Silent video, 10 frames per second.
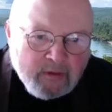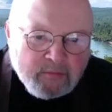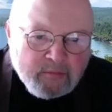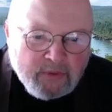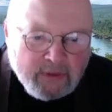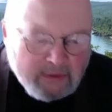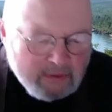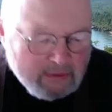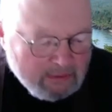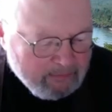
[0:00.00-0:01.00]
But
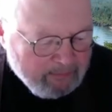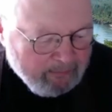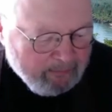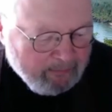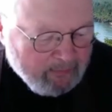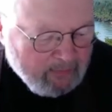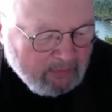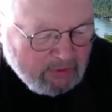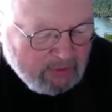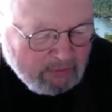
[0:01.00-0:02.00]
it
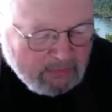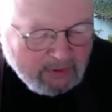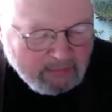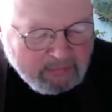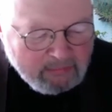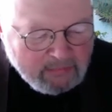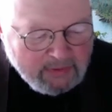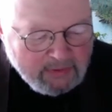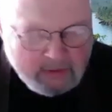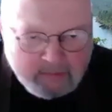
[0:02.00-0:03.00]
was sometime
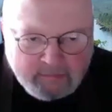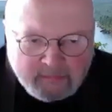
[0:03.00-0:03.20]
later.